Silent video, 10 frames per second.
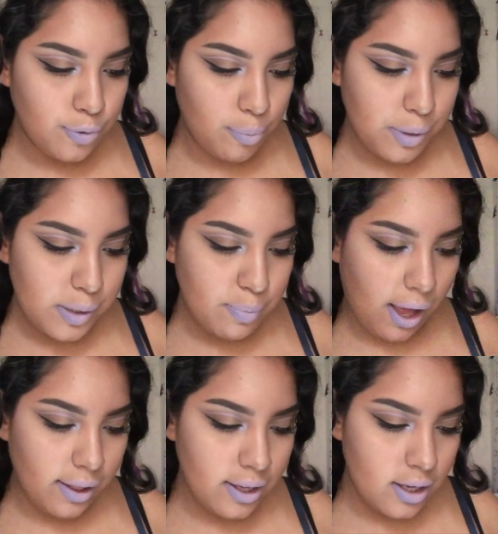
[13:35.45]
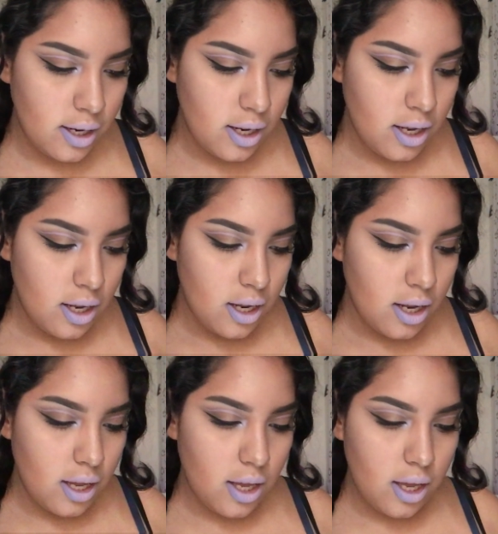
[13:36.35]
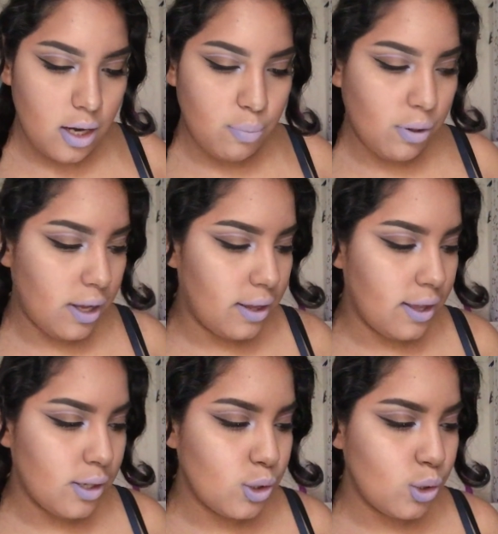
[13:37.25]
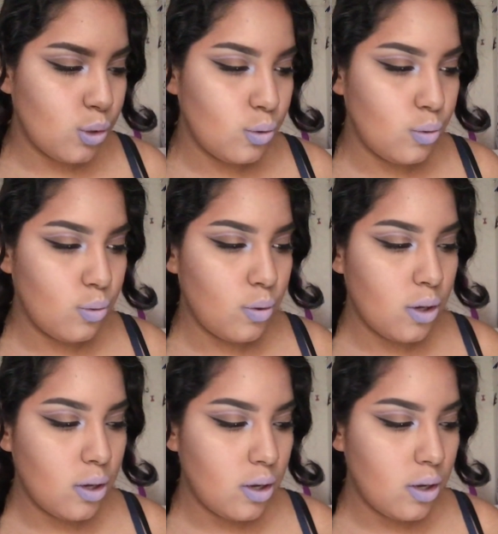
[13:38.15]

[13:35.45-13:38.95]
from this palette, and applying that to